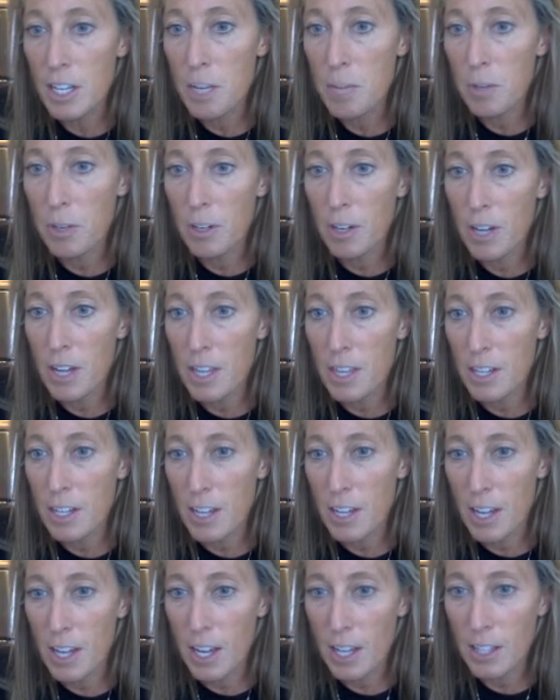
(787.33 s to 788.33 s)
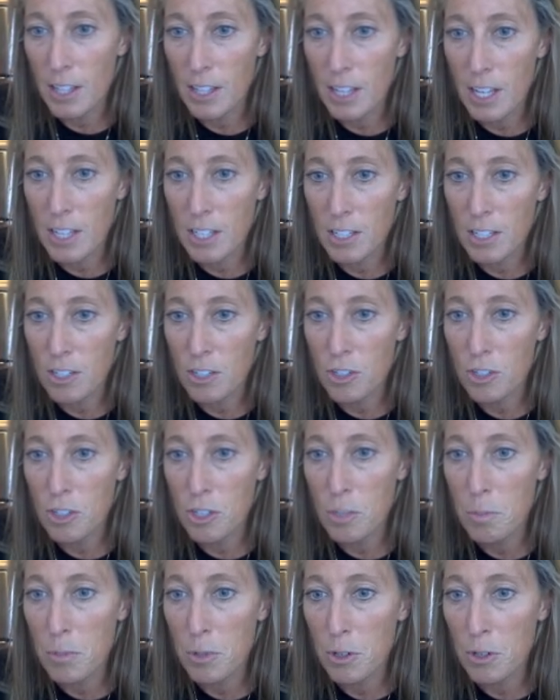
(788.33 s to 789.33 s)
MRI that I had last
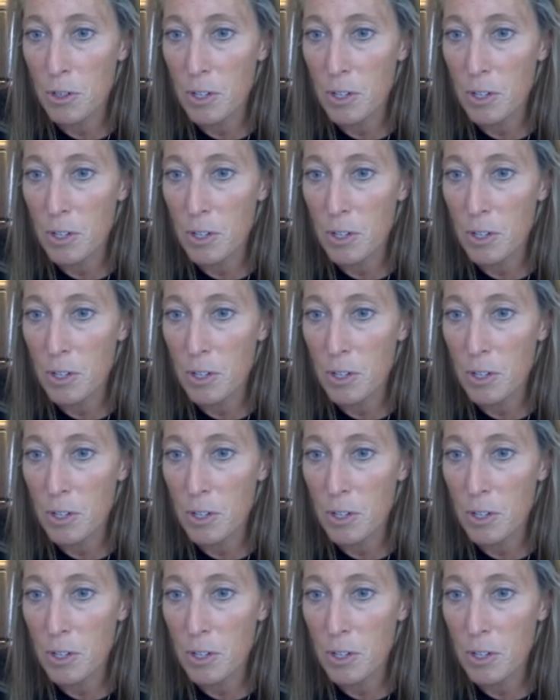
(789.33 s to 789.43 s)
December,